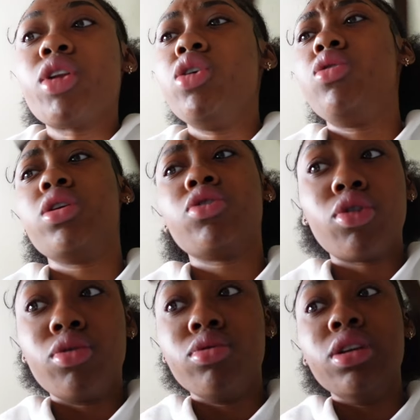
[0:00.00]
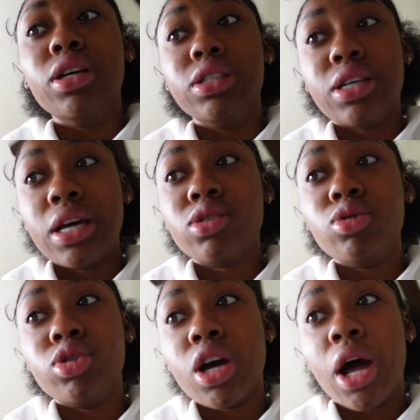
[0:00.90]
or through the
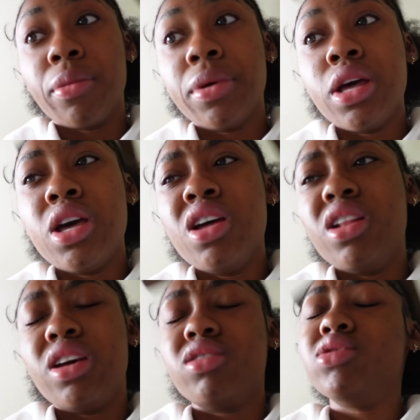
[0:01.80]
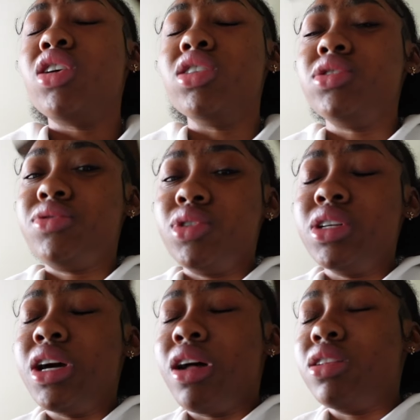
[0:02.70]
tattoo shop, they gonna charge
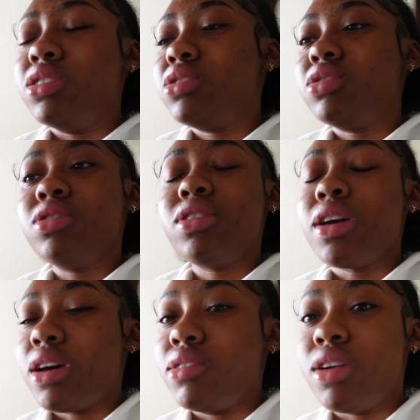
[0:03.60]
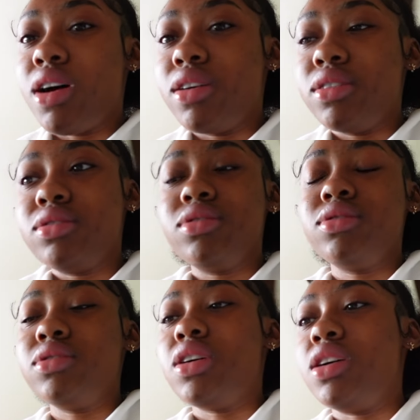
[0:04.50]
$40. Hell nah.
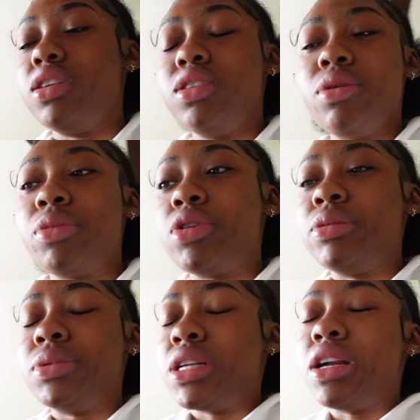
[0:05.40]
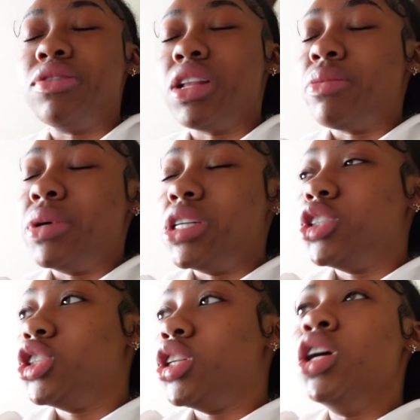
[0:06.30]
Number cream's not even that
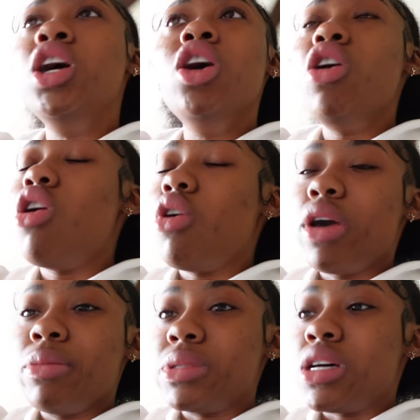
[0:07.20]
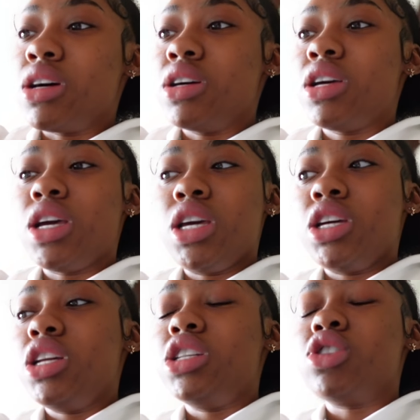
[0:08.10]
much on Amazon,
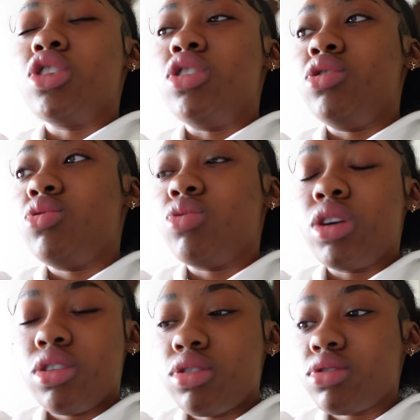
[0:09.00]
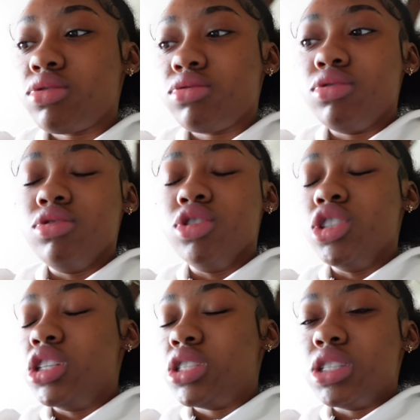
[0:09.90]
and it's gonna work
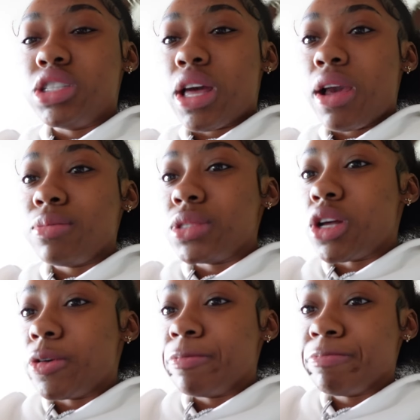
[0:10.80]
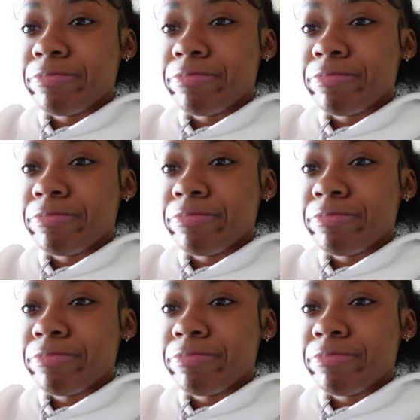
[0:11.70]
just the same. So